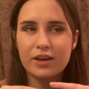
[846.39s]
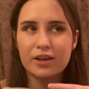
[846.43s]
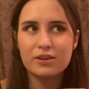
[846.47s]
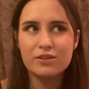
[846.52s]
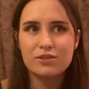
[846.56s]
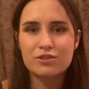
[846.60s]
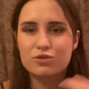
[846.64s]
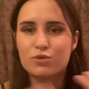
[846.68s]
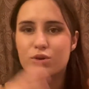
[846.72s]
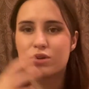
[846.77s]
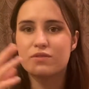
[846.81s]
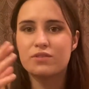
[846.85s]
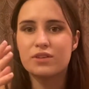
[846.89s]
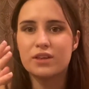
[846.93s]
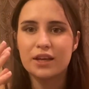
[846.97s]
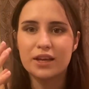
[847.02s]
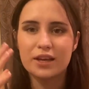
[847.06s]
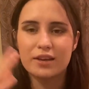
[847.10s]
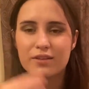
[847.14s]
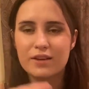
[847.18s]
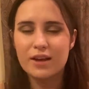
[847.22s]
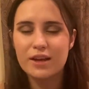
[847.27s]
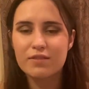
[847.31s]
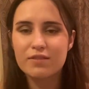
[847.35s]
sort of the
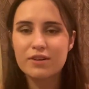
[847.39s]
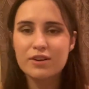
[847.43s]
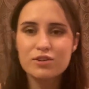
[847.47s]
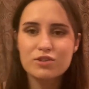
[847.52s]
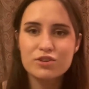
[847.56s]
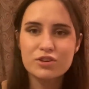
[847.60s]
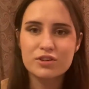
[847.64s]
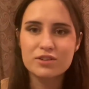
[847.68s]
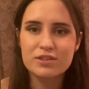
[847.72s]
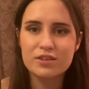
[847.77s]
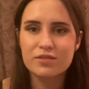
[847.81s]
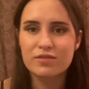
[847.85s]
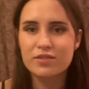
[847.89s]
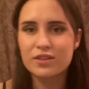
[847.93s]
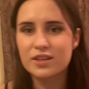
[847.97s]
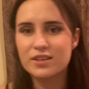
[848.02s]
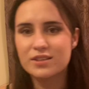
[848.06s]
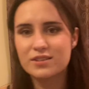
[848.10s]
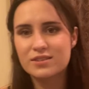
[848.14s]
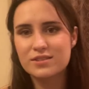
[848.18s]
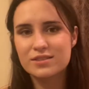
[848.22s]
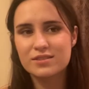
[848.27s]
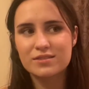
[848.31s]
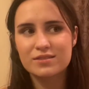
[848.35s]
like adventures of
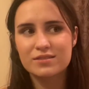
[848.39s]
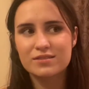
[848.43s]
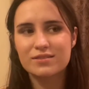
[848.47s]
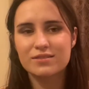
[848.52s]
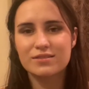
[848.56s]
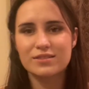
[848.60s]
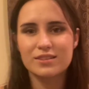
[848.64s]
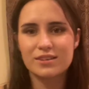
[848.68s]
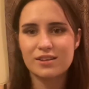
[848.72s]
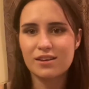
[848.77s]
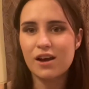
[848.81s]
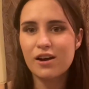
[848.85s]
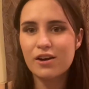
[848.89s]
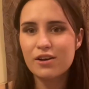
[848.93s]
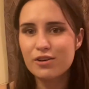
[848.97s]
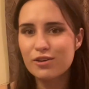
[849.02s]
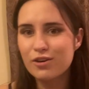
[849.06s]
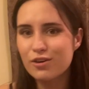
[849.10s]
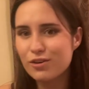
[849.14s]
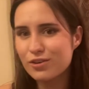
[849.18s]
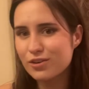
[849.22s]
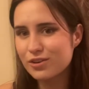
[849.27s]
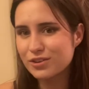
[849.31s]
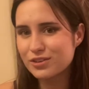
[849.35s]
this young
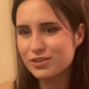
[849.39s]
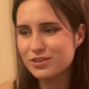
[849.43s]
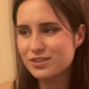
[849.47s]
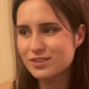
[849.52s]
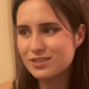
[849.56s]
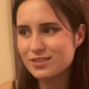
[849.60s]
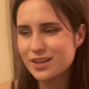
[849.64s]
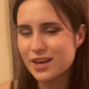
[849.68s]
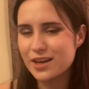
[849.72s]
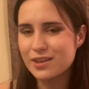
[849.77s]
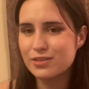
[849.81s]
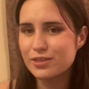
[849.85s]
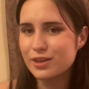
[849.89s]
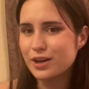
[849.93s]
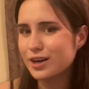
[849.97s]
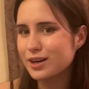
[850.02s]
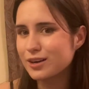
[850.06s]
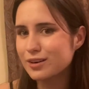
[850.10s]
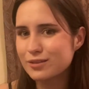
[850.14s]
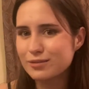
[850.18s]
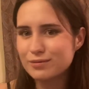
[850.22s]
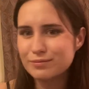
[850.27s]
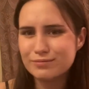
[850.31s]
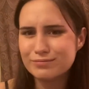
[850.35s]
girls and
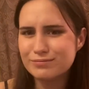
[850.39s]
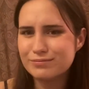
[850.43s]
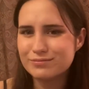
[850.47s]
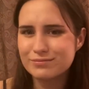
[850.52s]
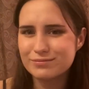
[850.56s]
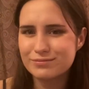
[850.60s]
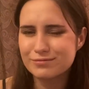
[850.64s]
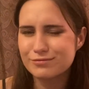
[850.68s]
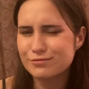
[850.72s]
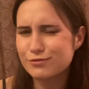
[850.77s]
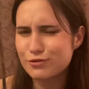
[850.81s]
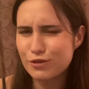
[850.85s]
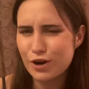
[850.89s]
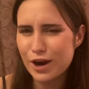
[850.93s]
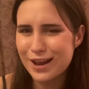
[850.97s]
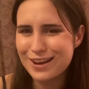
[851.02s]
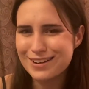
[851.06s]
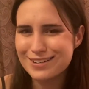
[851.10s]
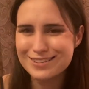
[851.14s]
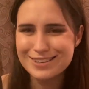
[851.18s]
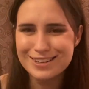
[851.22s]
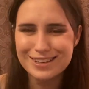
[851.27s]
their friend.